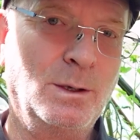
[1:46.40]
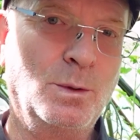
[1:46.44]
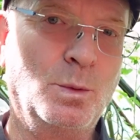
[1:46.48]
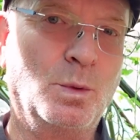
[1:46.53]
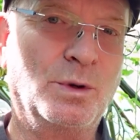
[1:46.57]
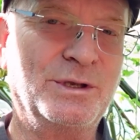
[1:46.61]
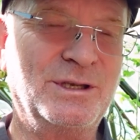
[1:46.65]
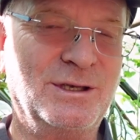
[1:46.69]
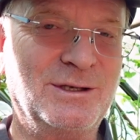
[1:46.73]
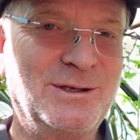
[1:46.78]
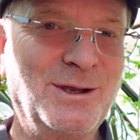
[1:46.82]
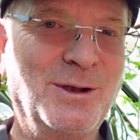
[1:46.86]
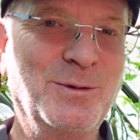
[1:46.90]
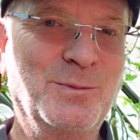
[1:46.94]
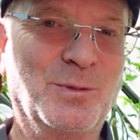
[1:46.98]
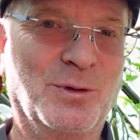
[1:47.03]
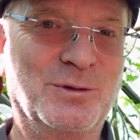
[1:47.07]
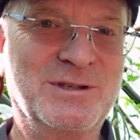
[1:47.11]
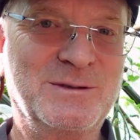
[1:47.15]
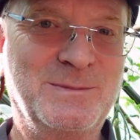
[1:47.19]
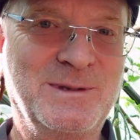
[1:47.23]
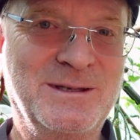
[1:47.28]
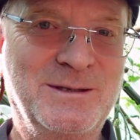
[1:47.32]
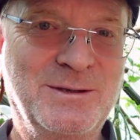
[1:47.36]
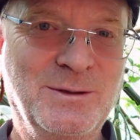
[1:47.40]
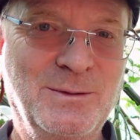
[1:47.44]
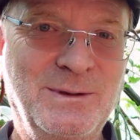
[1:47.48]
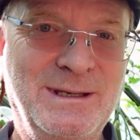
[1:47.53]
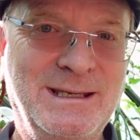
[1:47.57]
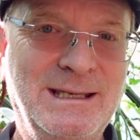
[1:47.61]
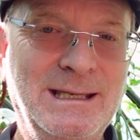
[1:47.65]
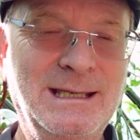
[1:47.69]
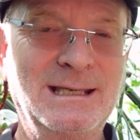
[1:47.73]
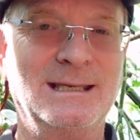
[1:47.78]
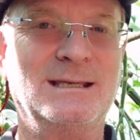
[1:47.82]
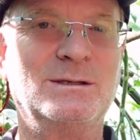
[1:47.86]
What you don't want to be
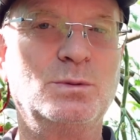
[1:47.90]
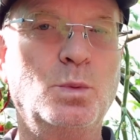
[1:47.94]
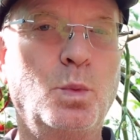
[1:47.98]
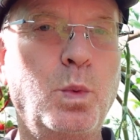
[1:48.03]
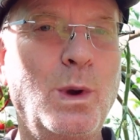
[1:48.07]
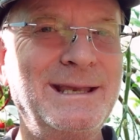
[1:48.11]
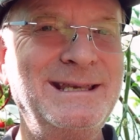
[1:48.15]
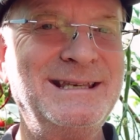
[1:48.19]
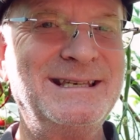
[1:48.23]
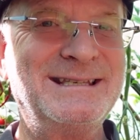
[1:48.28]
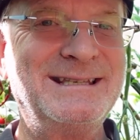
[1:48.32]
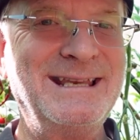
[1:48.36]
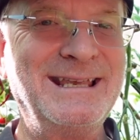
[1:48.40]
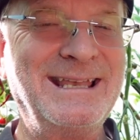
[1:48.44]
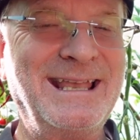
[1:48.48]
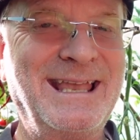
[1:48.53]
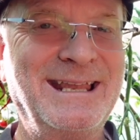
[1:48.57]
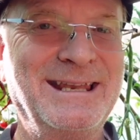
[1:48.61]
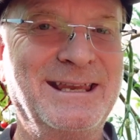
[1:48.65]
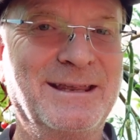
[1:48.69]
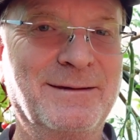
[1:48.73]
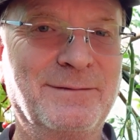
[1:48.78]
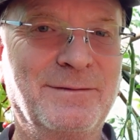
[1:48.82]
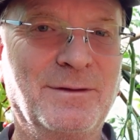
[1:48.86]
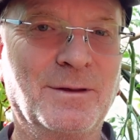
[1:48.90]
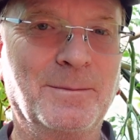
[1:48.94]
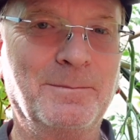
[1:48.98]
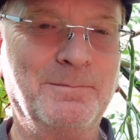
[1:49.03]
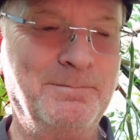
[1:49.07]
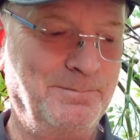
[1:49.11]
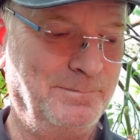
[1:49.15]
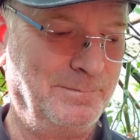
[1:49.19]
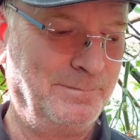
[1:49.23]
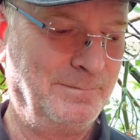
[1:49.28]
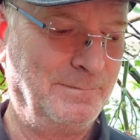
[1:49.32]
doing is wasting any of them.